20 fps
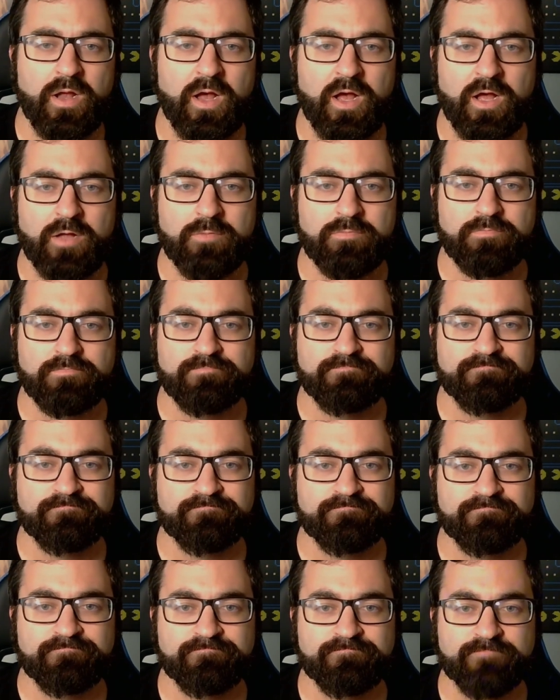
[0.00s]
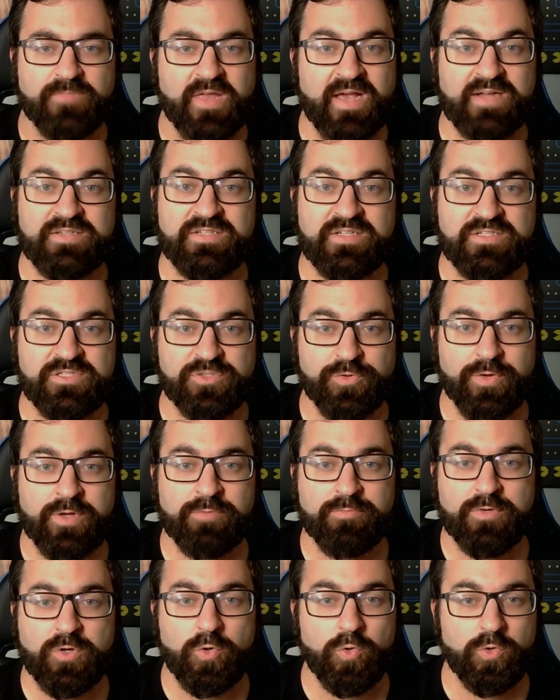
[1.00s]
I did
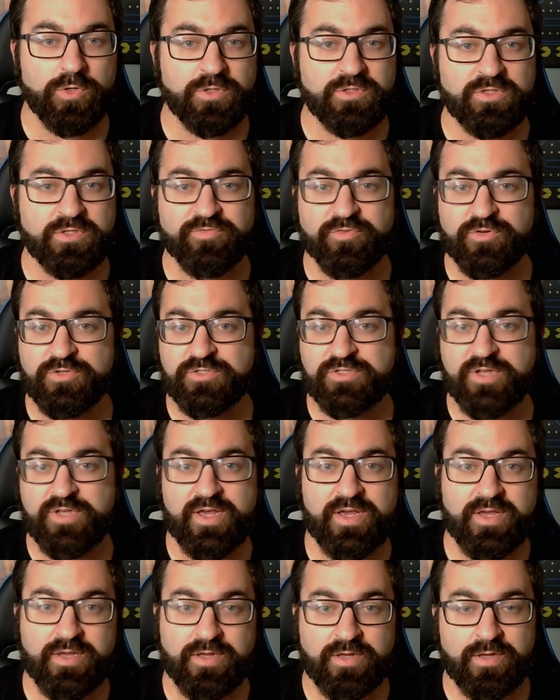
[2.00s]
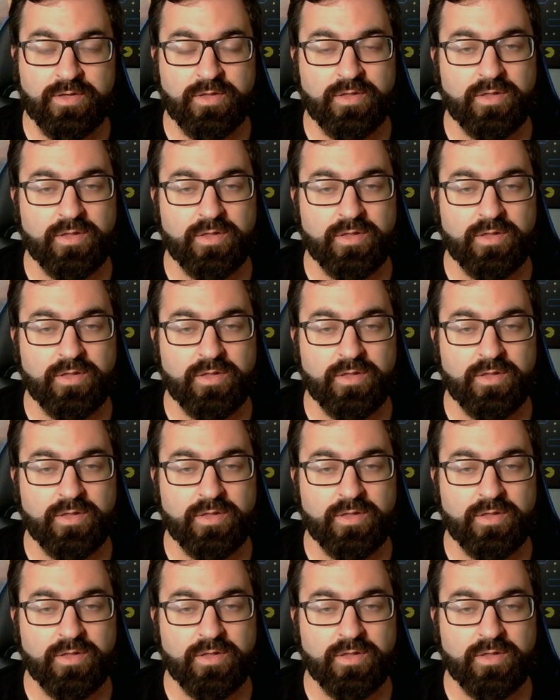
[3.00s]
screen record the first day